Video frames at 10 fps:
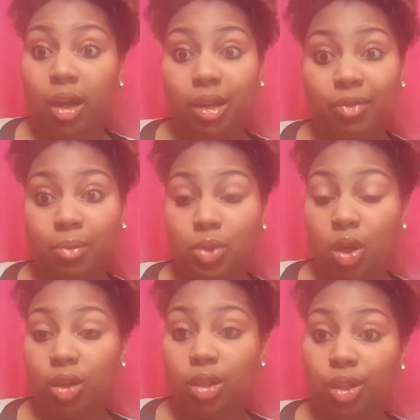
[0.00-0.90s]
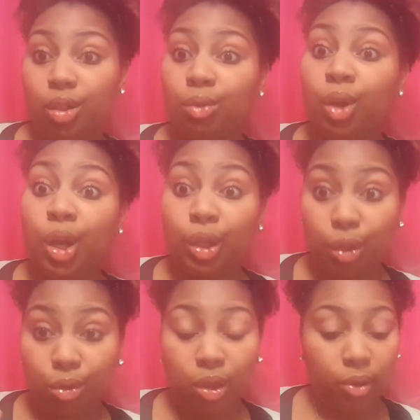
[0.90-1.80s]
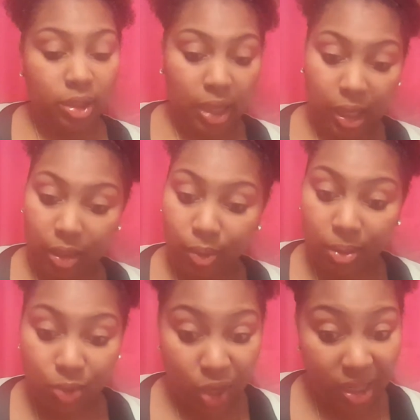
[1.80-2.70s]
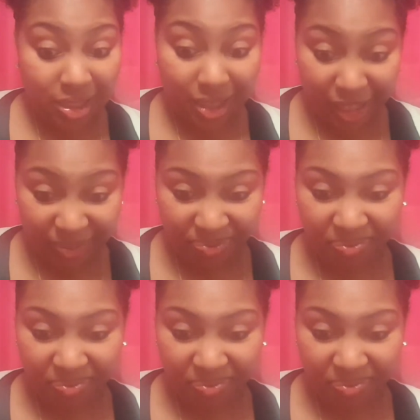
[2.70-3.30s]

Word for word: And if I'm talking to you, you know exactly what I'm trying to say.